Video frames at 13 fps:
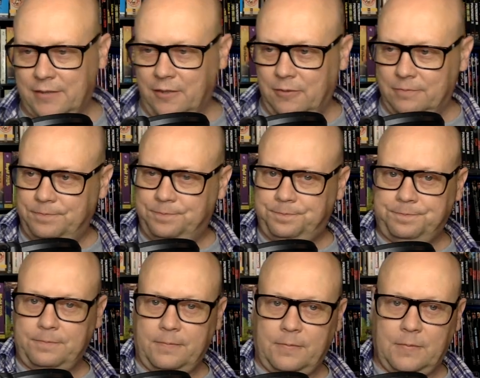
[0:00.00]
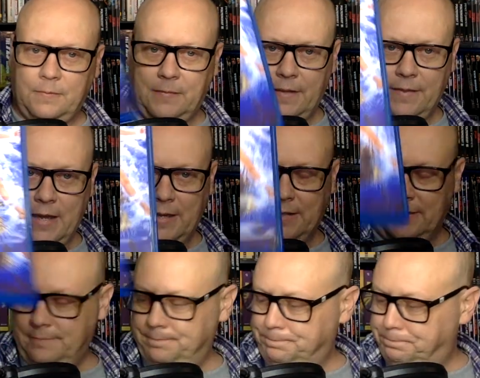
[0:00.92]
So that
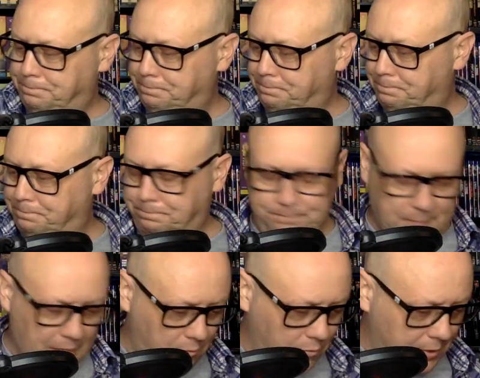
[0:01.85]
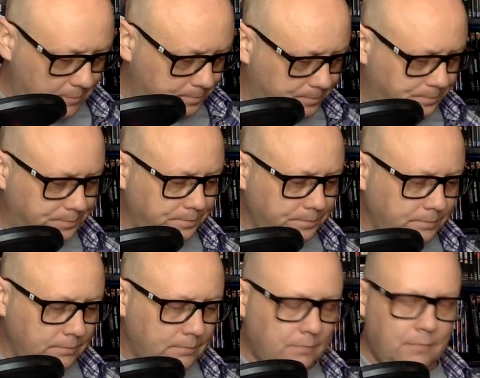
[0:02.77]
is that one.
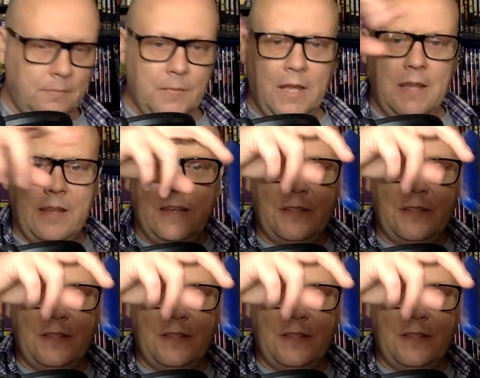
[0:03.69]
And then